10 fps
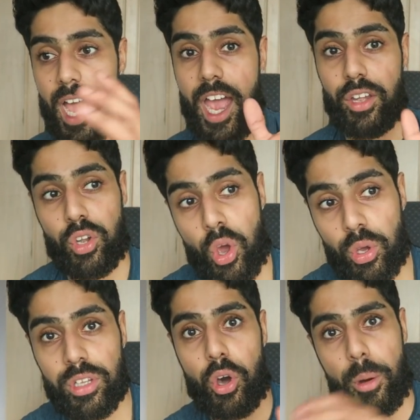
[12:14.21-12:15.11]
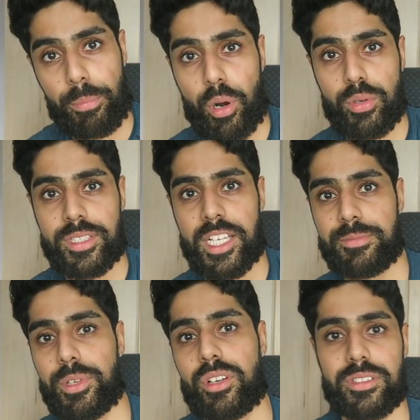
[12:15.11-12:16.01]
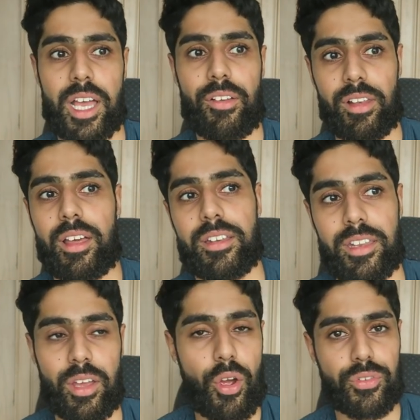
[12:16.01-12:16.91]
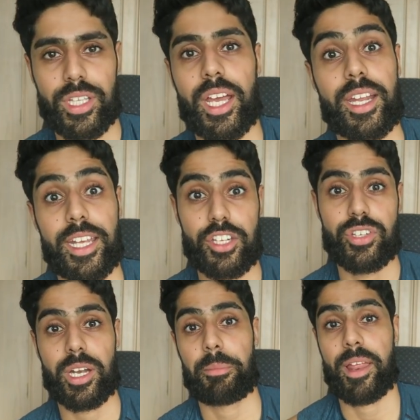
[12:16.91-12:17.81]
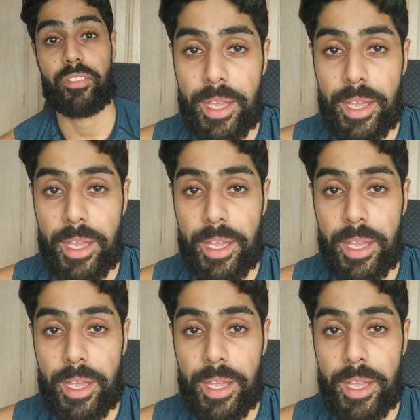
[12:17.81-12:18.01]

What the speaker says: I know the whole process because I learned it over the 90-day shredding plan.